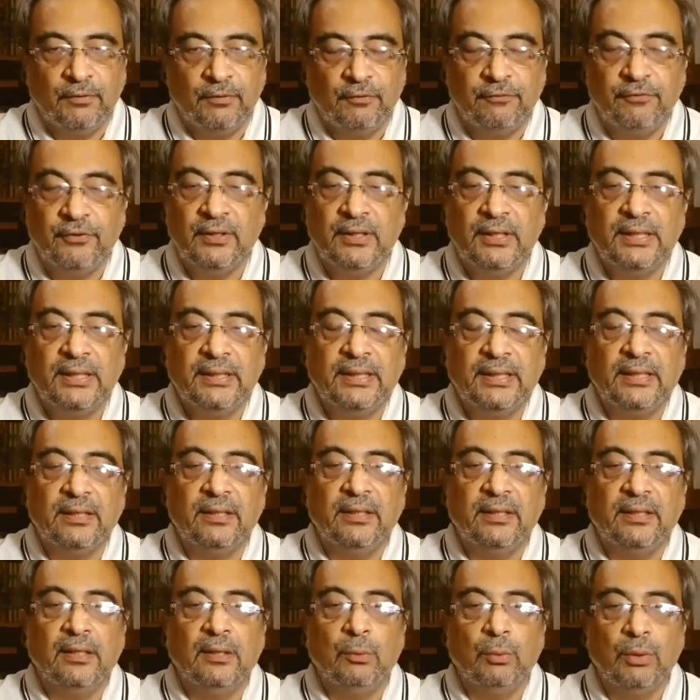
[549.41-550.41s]
fear that
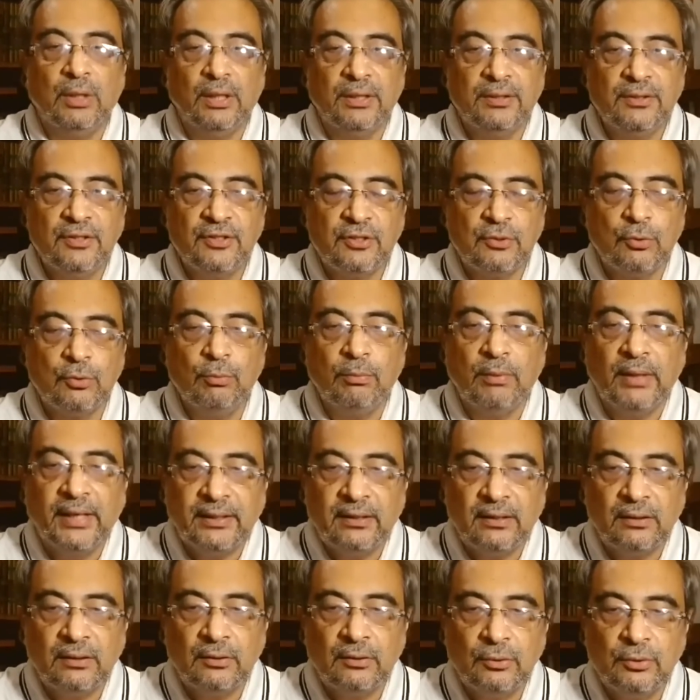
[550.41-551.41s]
they are ones who
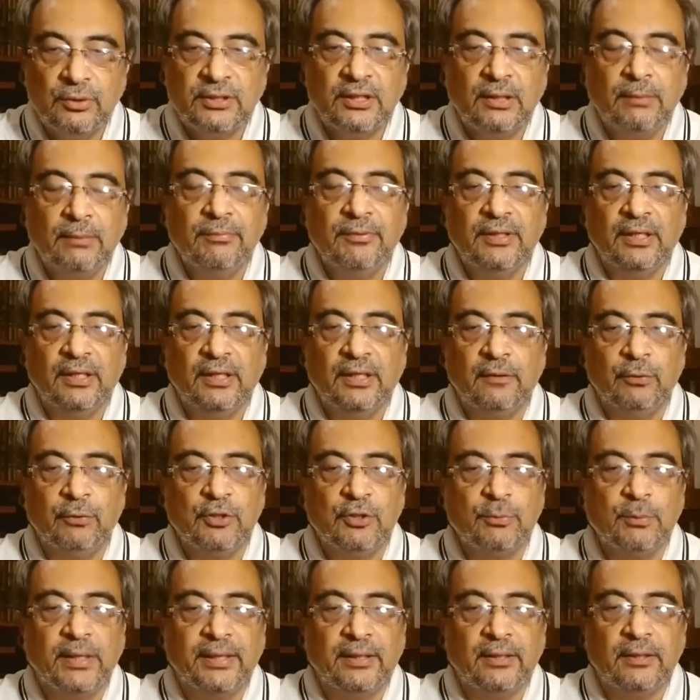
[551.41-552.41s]
might do something
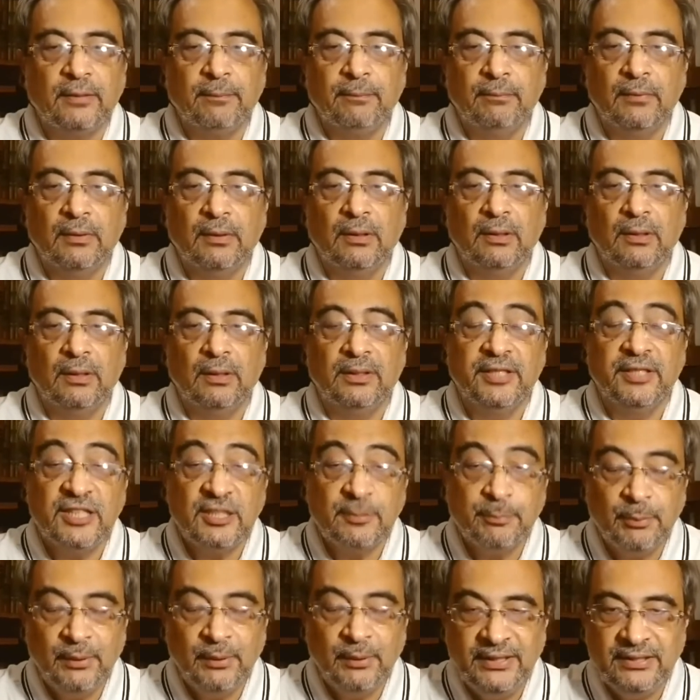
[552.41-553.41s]
which might uh,
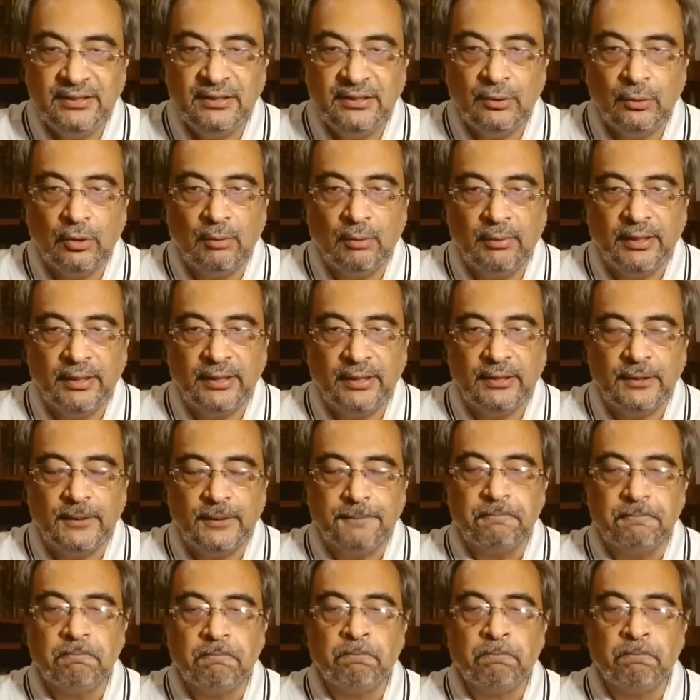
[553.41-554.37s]
displease the Almighty,